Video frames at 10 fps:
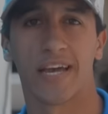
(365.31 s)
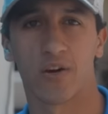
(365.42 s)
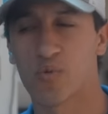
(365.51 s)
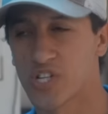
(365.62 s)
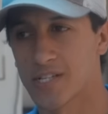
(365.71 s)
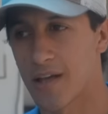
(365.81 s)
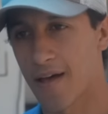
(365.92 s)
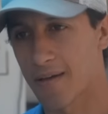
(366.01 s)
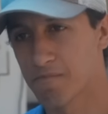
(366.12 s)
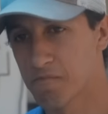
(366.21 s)
data, which is
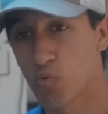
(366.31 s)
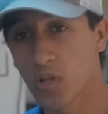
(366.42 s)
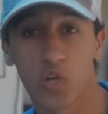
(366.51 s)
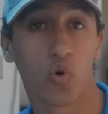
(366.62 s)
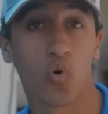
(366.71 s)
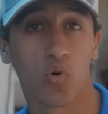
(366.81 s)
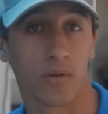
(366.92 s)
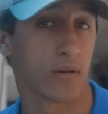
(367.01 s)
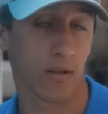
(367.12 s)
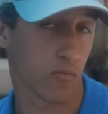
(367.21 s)
really cool.
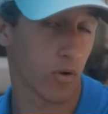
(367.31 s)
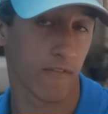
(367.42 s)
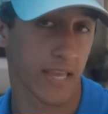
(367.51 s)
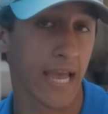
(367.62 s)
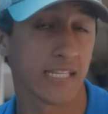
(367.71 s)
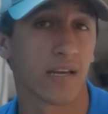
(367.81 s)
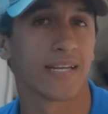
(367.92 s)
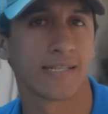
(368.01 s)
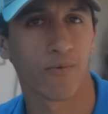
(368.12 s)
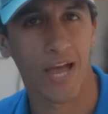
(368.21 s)
And one of the case
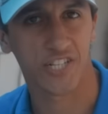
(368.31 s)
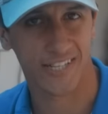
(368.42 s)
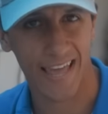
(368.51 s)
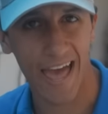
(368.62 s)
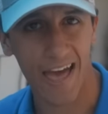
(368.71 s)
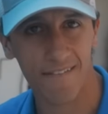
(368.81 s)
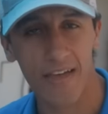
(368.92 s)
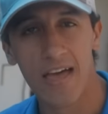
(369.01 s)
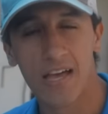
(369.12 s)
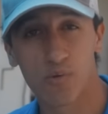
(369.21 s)
studies that we actually have,
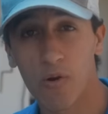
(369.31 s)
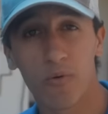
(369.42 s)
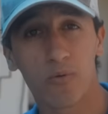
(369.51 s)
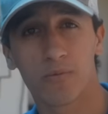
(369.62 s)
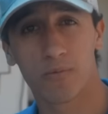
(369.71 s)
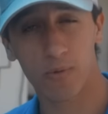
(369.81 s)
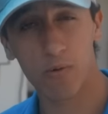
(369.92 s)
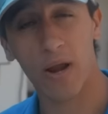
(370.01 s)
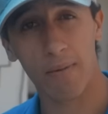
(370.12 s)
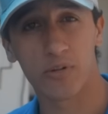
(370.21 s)
we
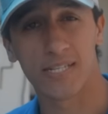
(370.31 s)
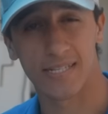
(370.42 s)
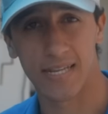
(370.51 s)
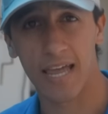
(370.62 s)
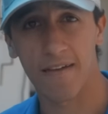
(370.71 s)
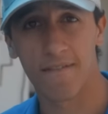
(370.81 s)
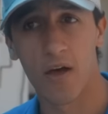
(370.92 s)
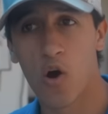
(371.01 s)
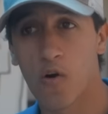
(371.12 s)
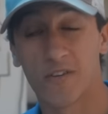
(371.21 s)
were able to save
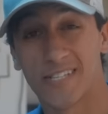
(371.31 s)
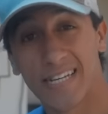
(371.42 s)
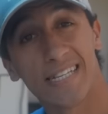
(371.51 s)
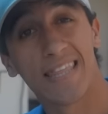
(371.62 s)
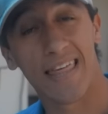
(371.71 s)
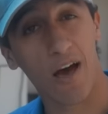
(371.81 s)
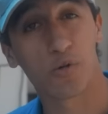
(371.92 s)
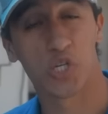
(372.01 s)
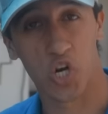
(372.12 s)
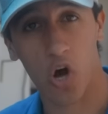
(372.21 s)
over
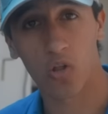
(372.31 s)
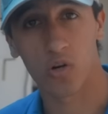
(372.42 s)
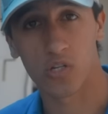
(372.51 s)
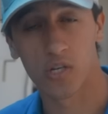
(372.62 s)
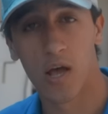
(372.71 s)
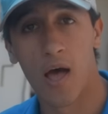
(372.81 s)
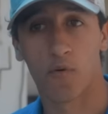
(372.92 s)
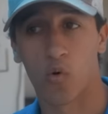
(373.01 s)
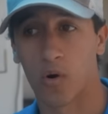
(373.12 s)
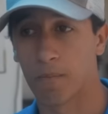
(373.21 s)
$60,000
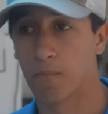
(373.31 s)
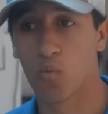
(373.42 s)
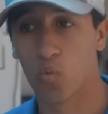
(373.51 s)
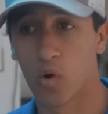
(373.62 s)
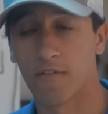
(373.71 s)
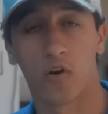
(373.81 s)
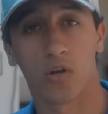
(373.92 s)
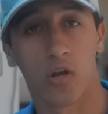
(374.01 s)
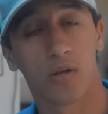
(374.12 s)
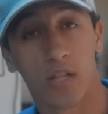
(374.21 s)
for one of our
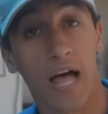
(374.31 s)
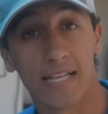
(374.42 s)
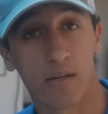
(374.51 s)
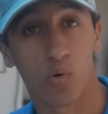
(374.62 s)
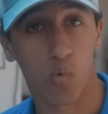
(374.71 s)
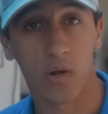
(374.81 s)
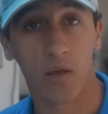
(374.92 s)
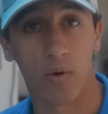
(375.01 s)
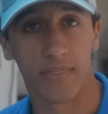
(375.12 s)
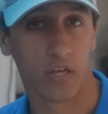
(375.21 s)
clients that we're
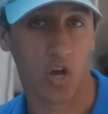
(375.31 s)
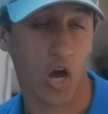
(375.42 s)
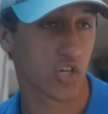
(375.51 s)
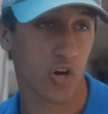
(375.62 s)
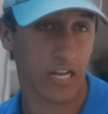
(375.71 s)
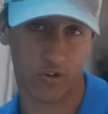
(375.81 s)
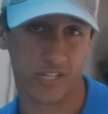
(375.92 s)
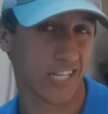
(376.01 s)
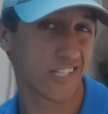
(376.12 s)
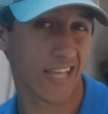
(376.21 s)
working with. The contractor
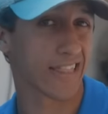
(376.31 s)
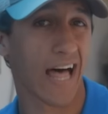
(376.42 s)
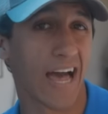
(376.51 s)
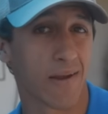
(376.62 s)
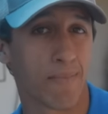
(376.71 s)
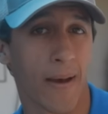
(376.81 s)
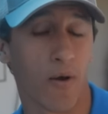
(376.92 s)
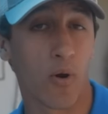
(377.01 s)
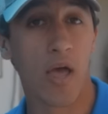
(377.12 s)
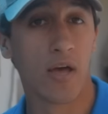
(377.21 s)
essentially lied about